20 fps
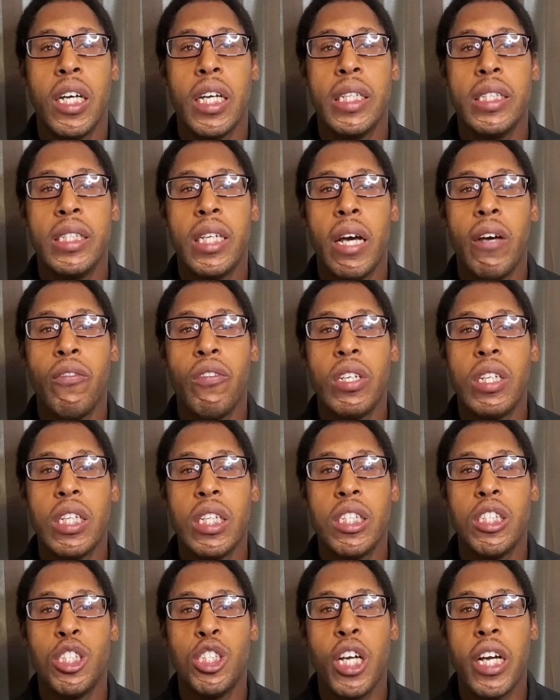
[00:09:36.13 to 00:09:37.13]
And
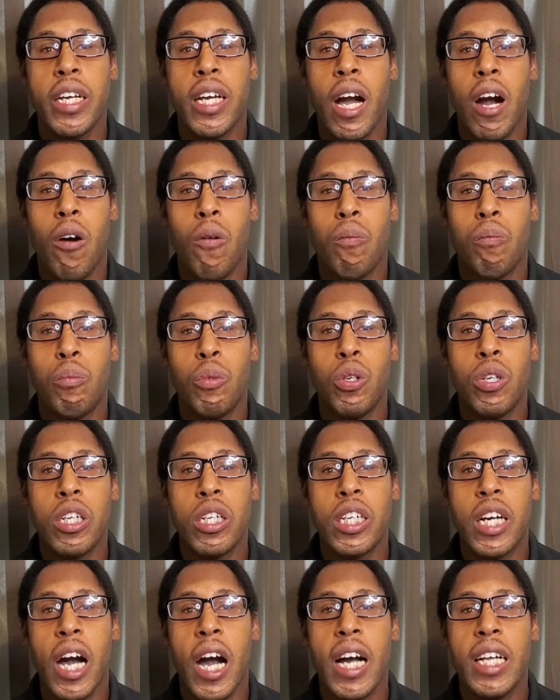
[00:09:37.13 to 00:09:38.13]
definitely check out
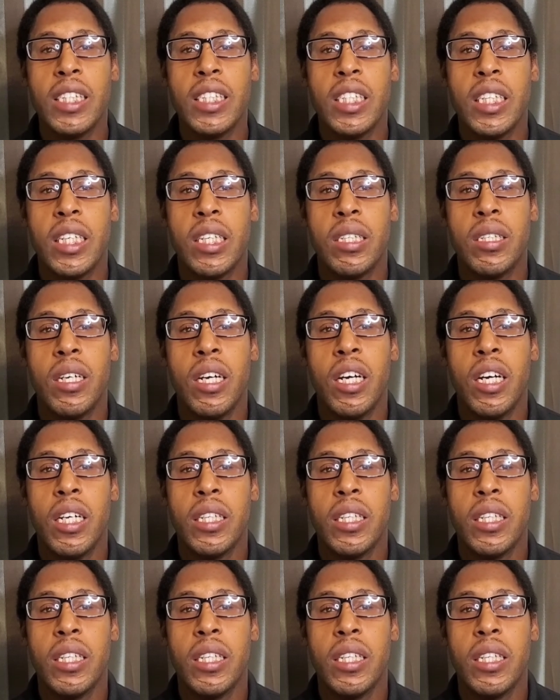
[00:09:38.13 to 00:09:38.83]
more content